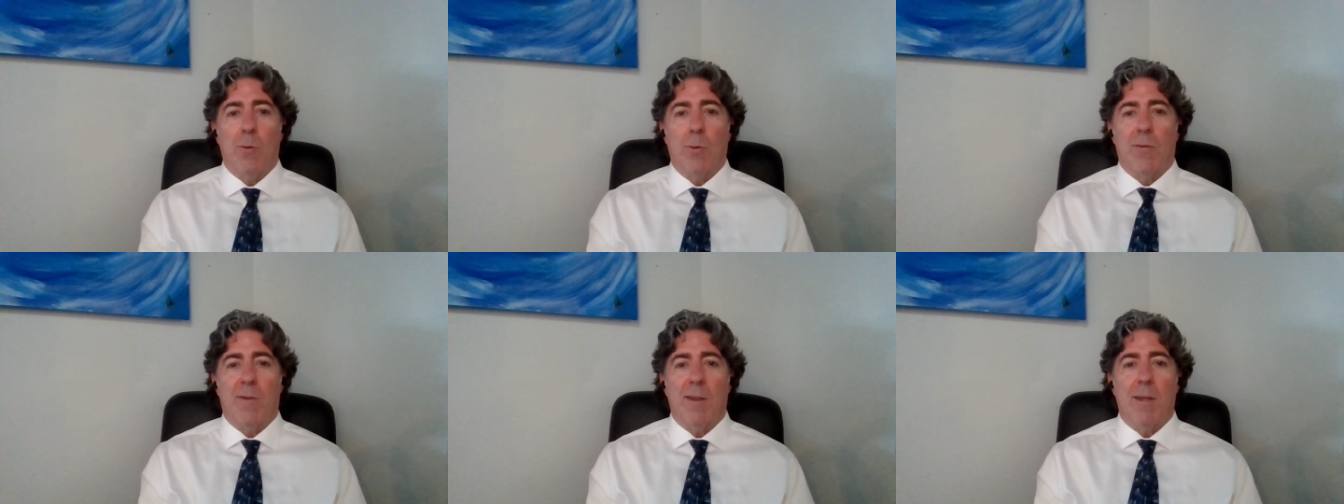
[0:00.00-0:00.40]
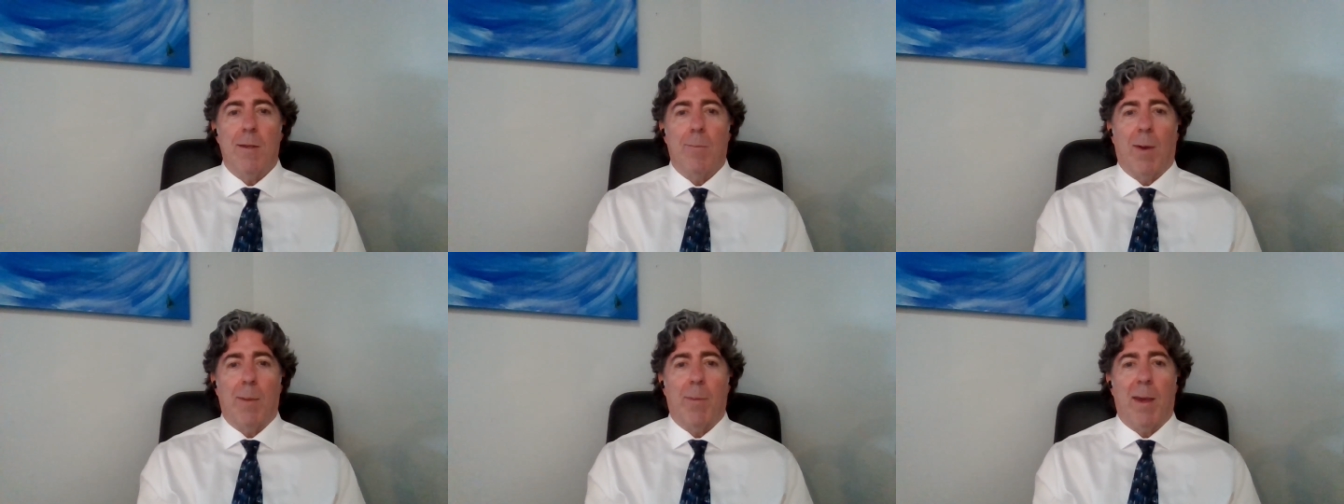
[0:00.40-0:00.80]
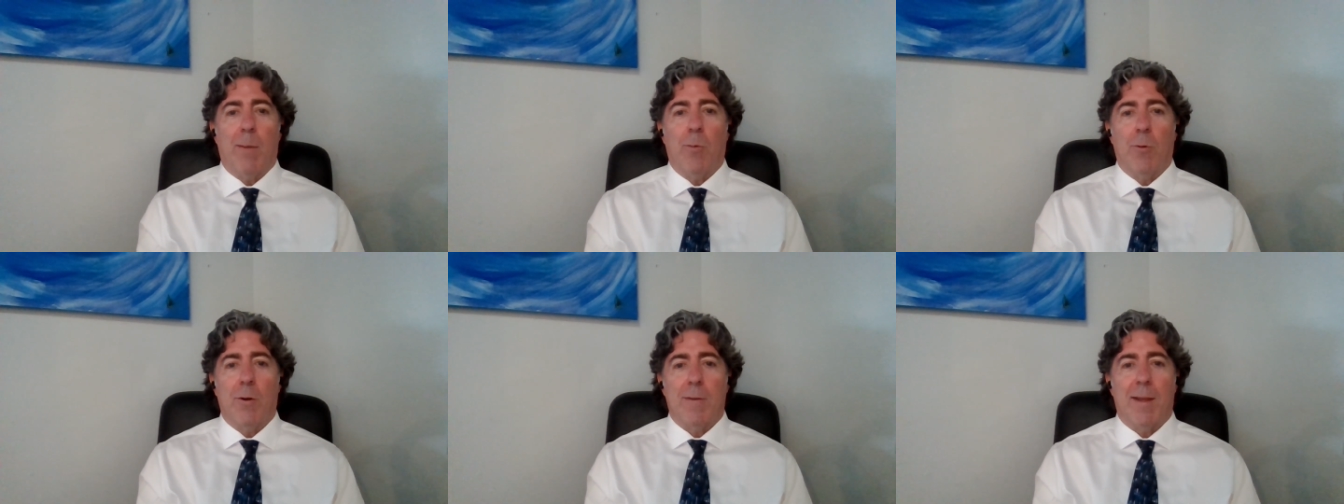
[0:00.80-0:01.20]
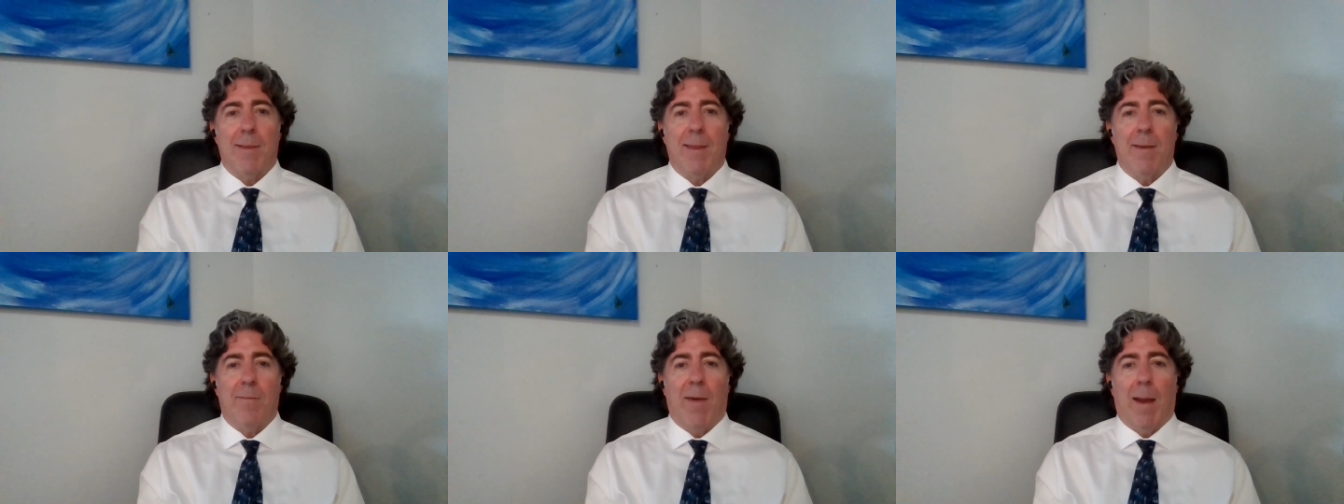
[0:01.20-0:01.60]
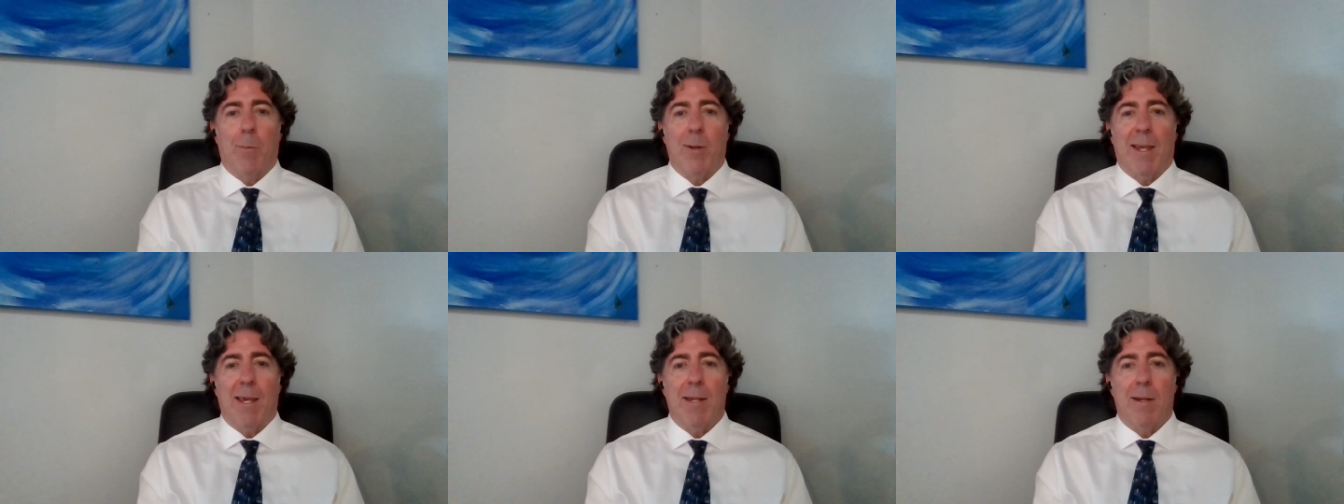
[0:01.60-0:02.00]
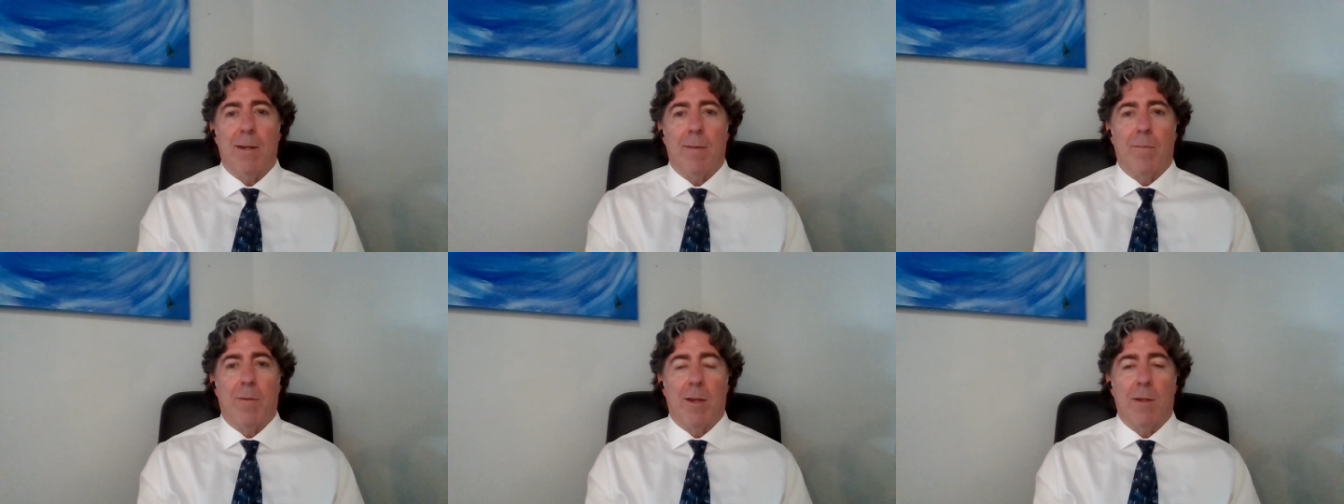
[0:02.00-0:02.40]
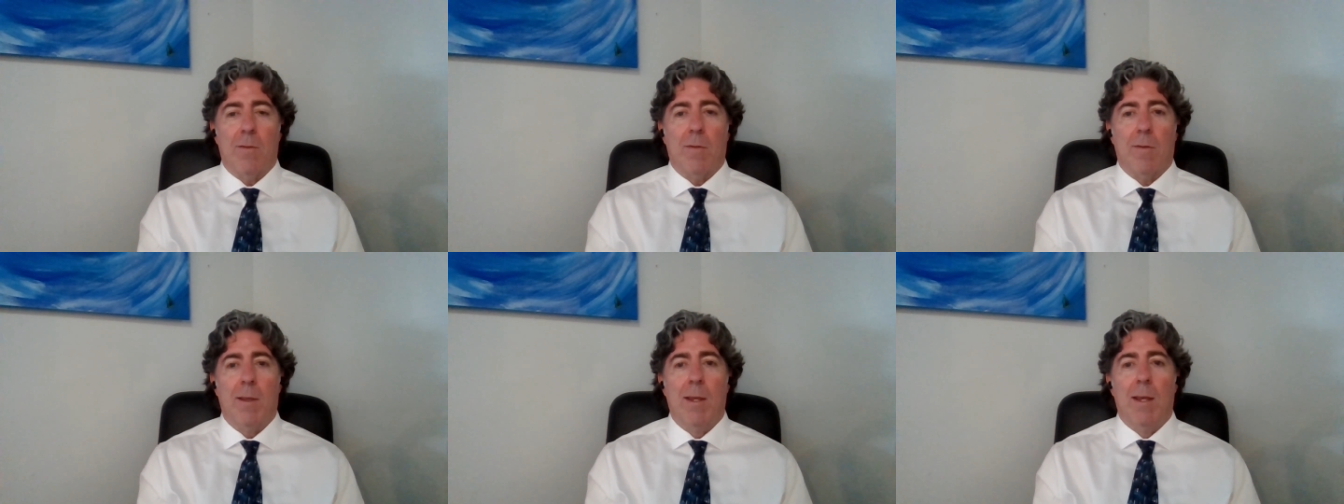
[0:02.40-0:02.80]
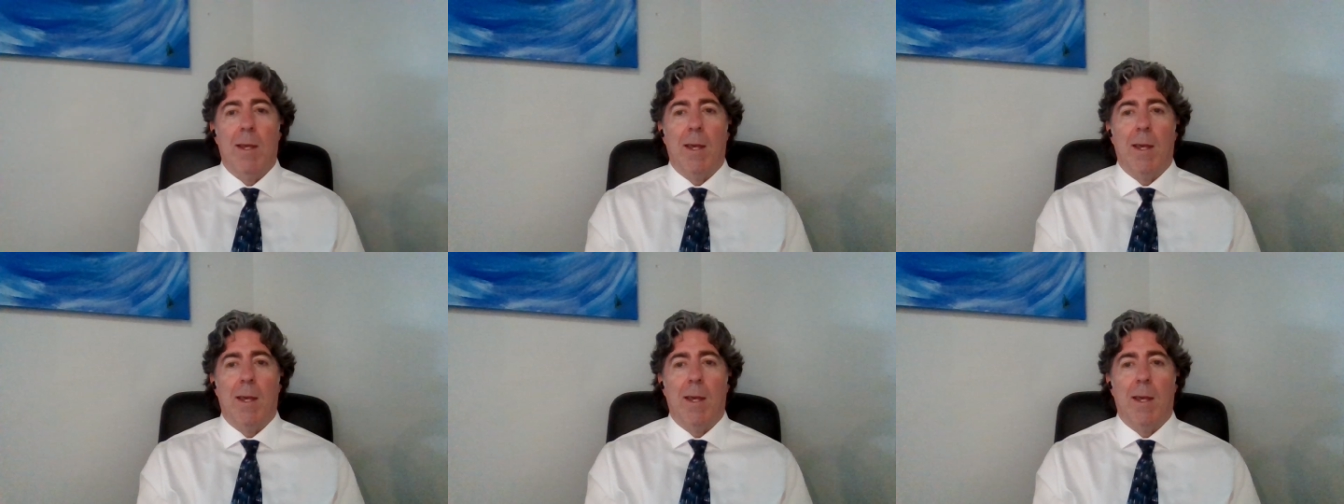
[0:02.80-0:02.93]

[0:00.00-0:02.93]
you will see in my paperwork that they fabricated events,